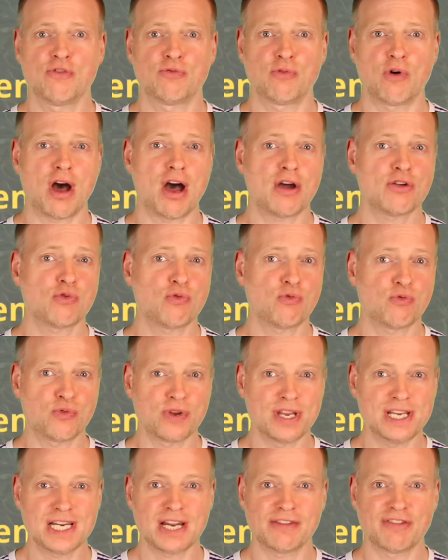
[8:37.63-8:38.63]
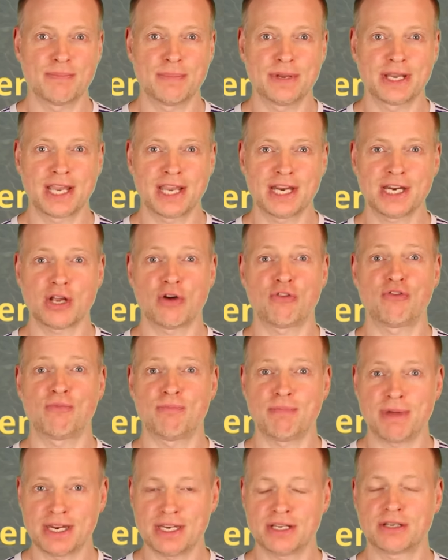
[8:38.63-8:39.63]
for how you feel at the beginning of
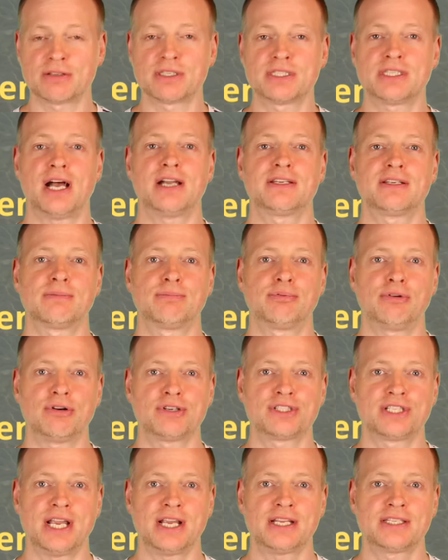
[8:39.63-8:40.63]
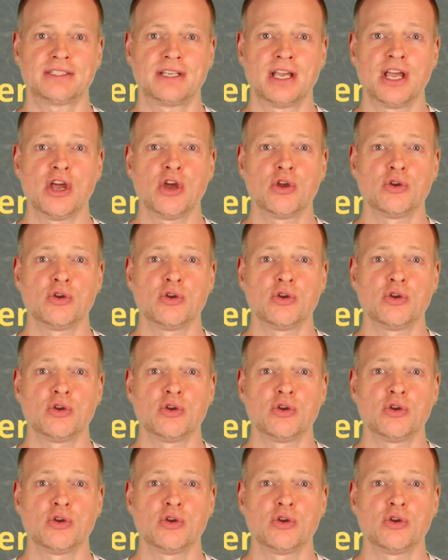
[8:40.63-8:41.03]
many consulting projects.